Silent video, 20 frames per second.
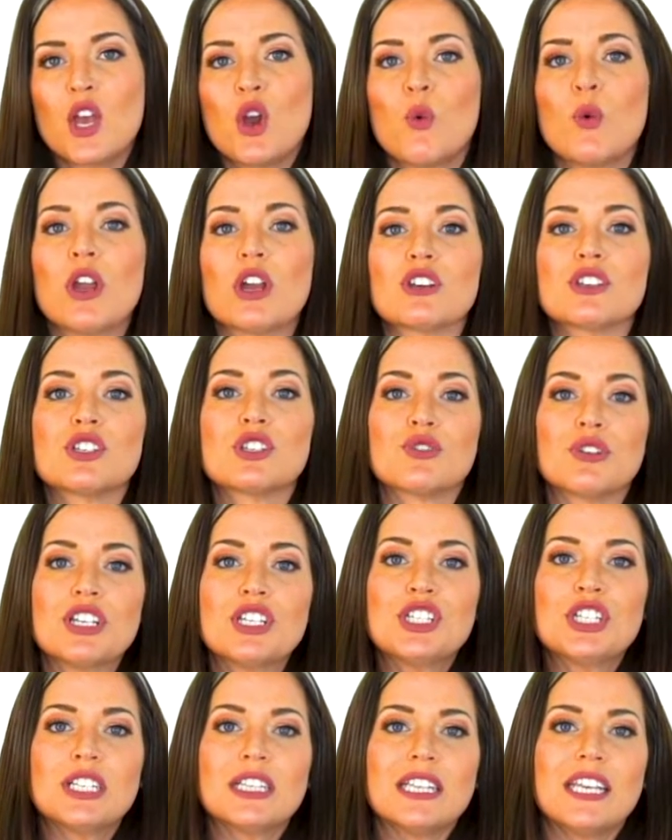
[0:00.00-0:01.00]
We are
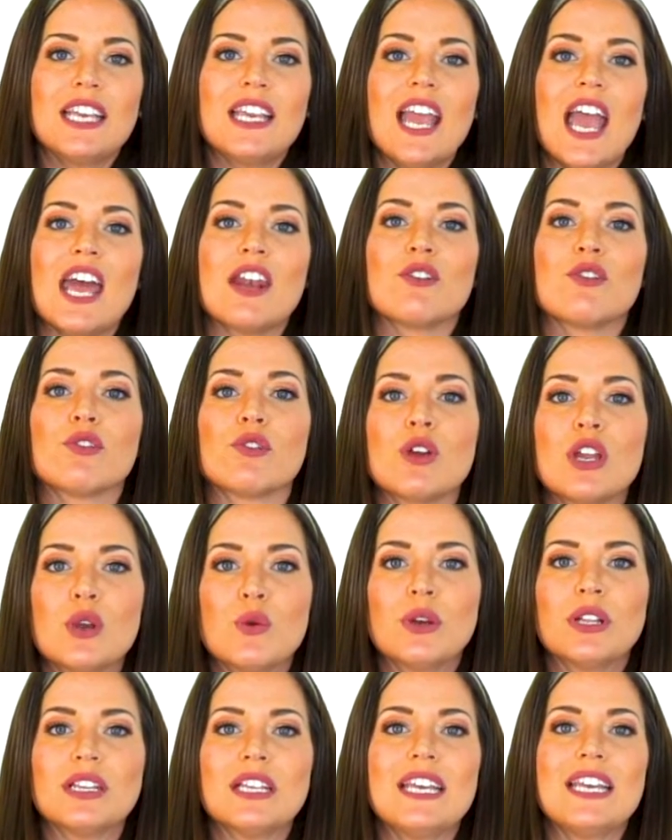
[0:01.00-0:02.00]
stringently and
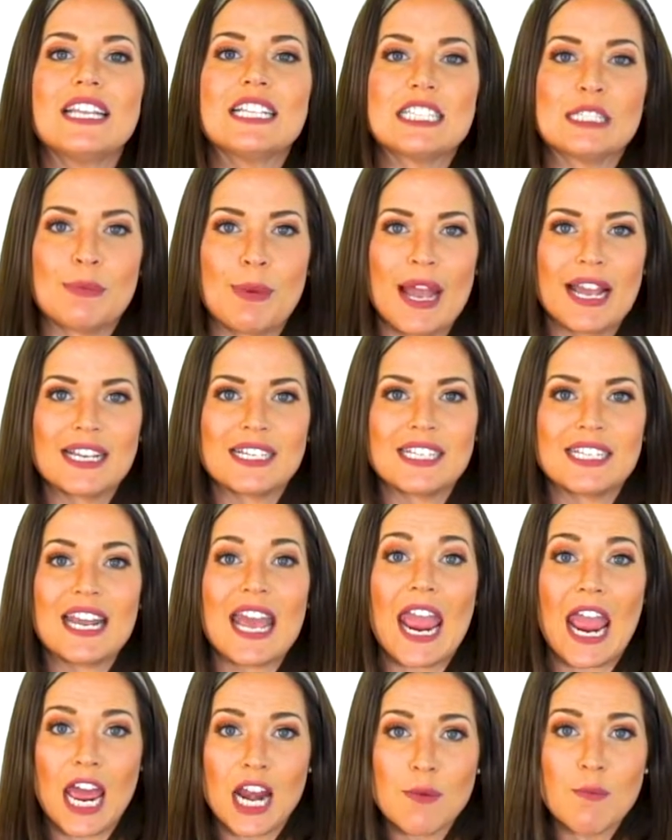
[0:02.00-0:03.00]
frequently inspected
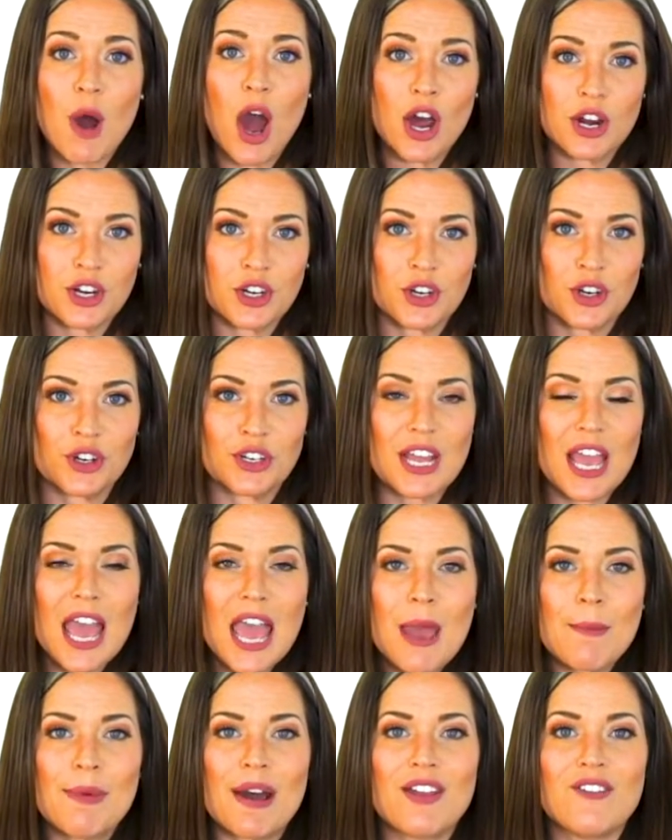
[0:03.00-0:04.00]
and monitored
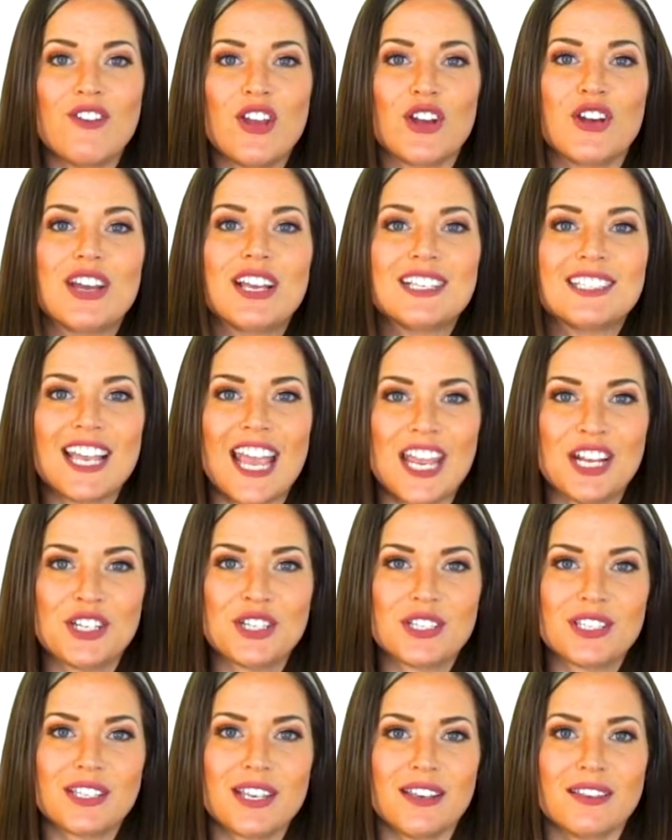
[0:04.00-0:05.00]
by various
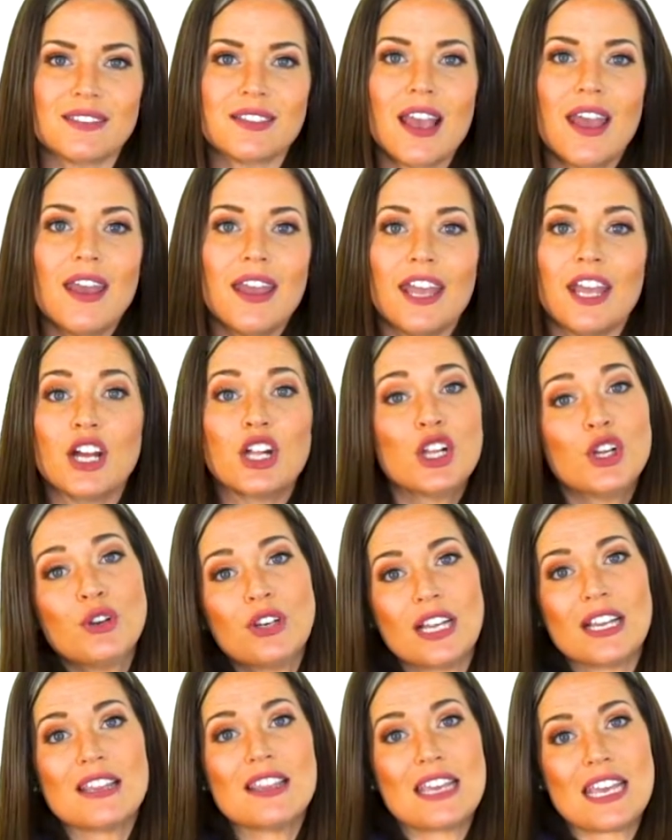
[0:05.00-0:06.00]
agencies,
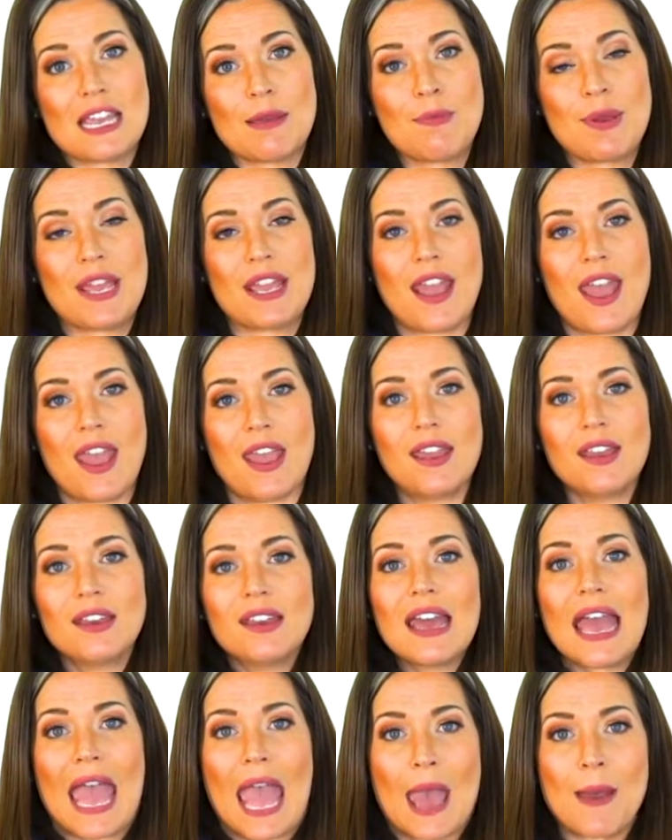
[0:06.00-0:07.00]
including the EPA,
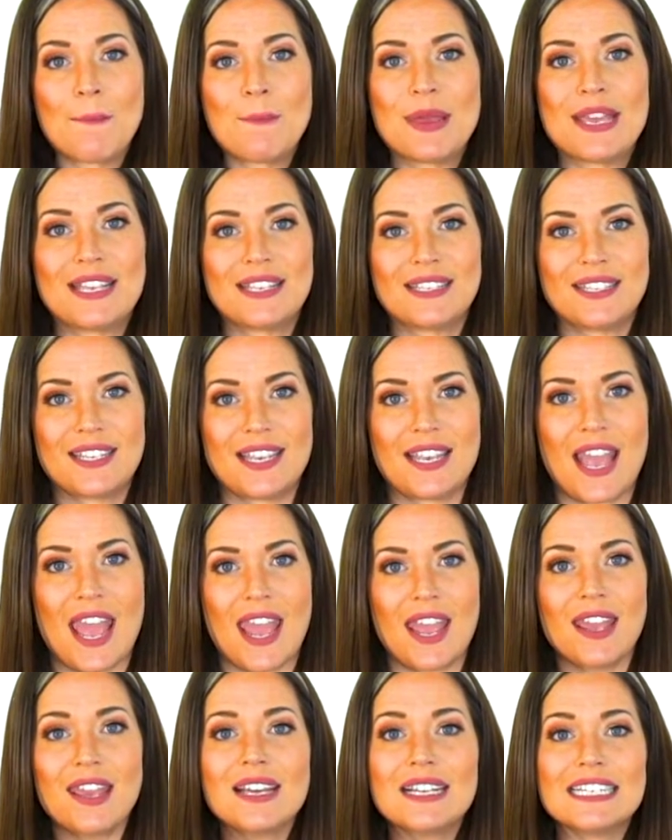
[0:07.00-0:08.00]

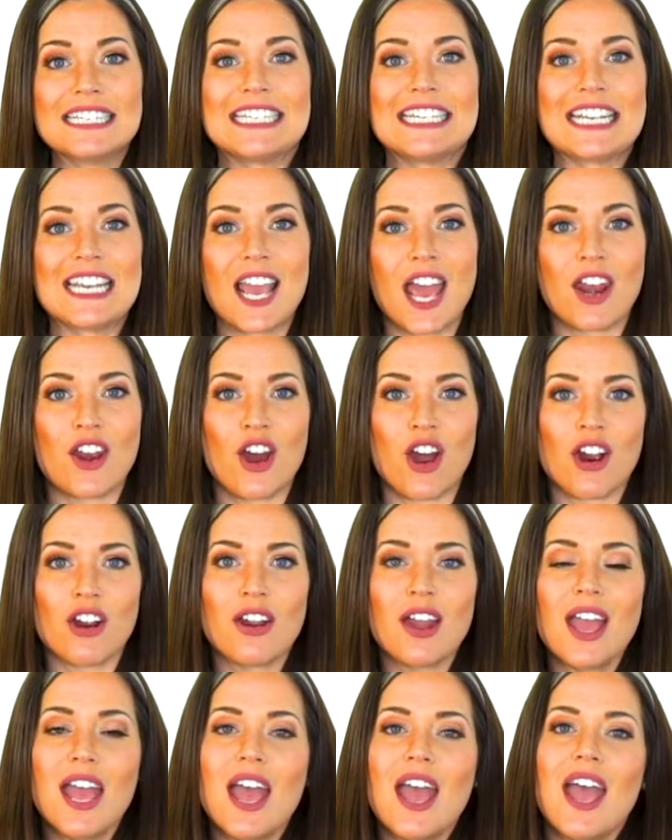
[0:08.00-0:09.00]
MPCA,
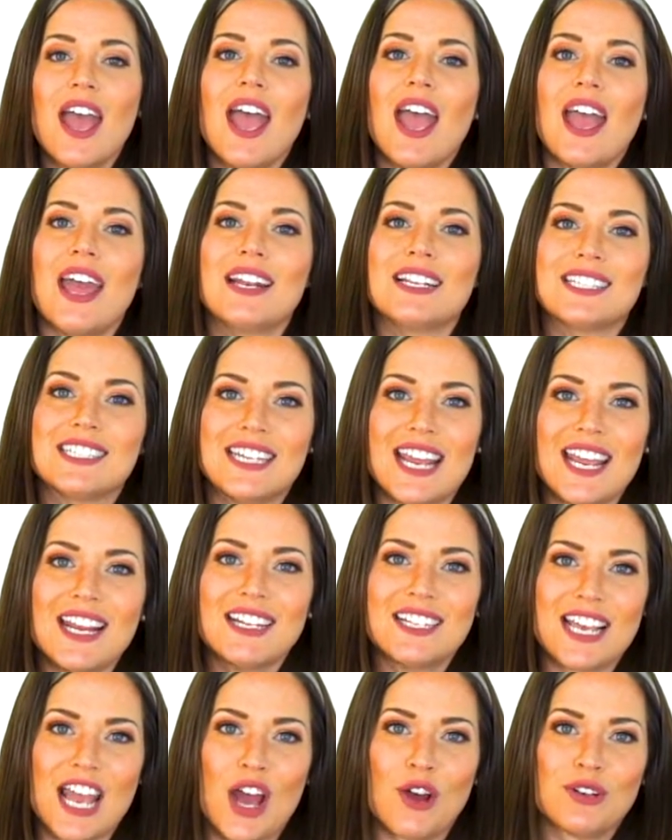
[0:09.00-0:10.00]
DNR, and
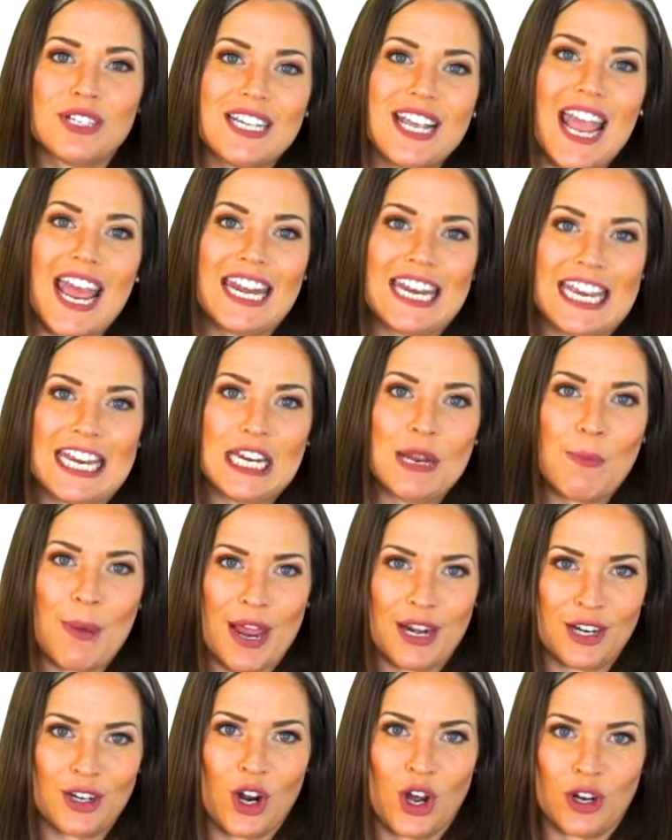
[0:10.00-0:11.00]
state, county, and
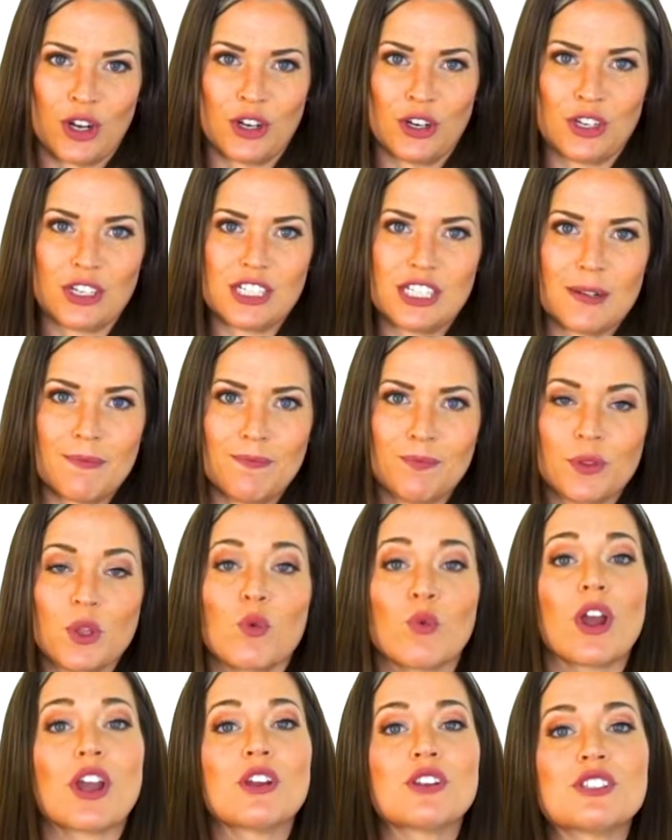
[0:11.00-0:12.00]
independent auditors.
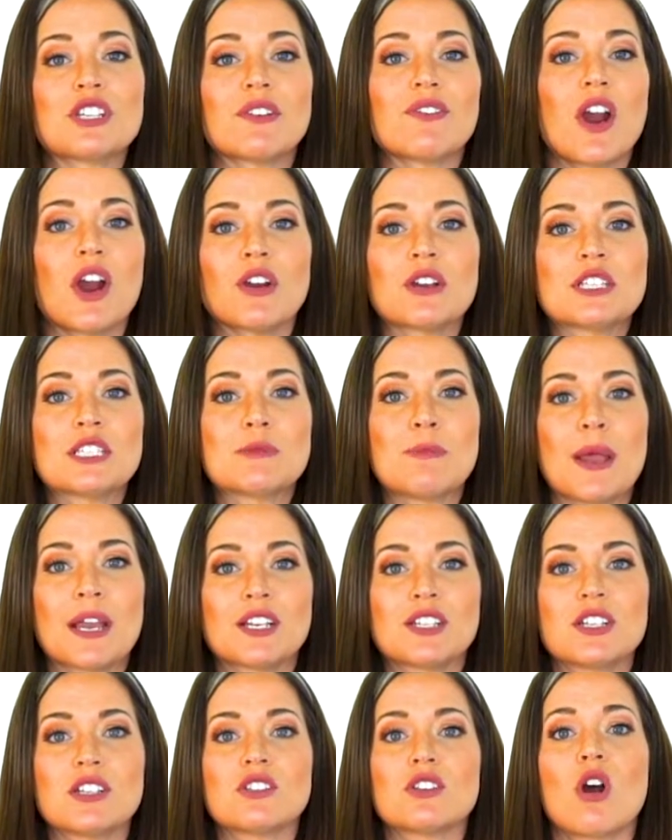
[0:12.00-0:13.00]
Records of our
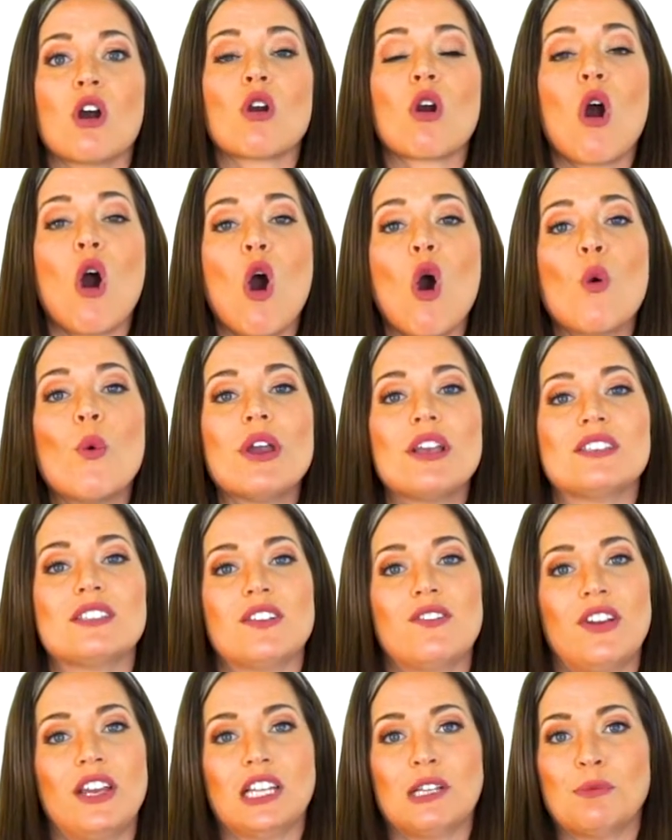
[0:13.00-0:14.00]
inspections are always
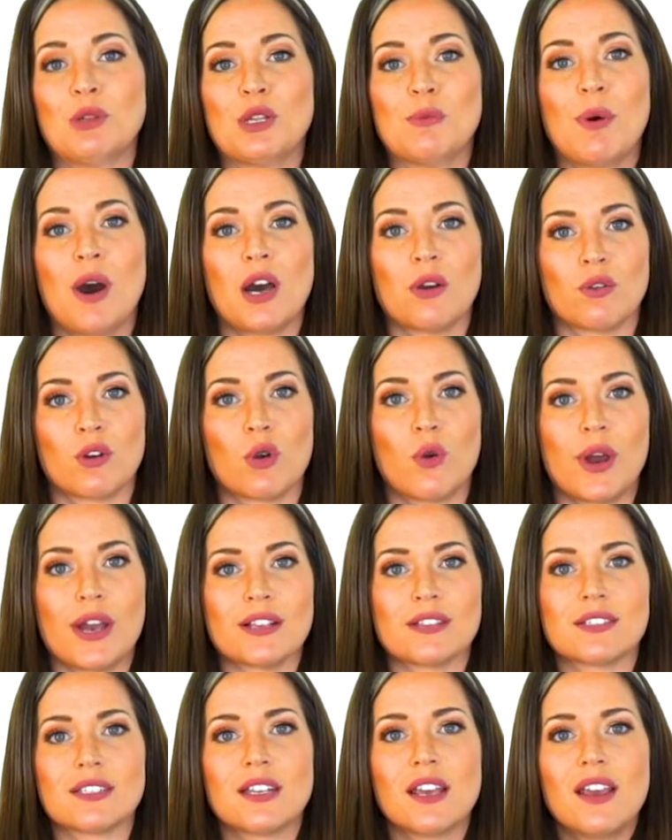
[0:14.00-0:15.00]
available upon
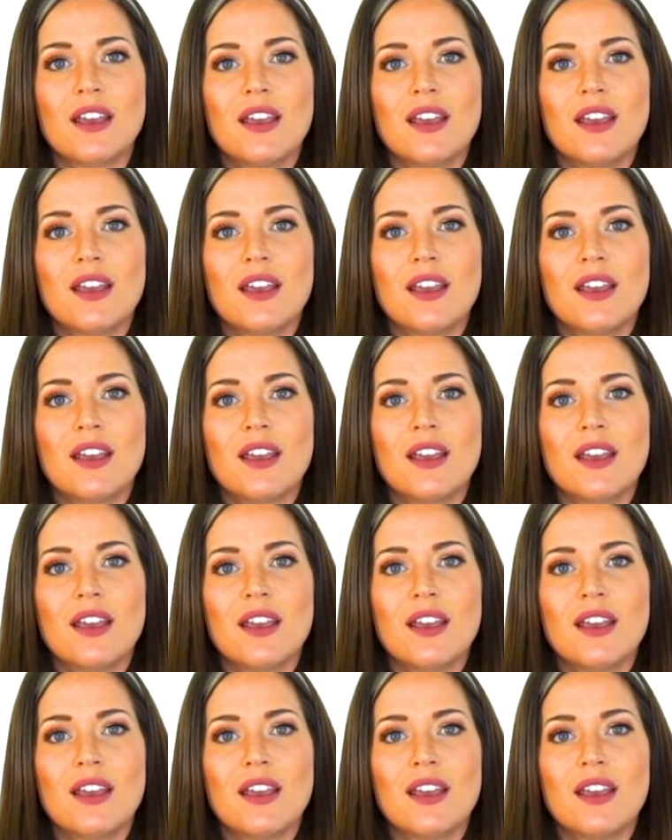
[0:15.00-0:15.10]
request.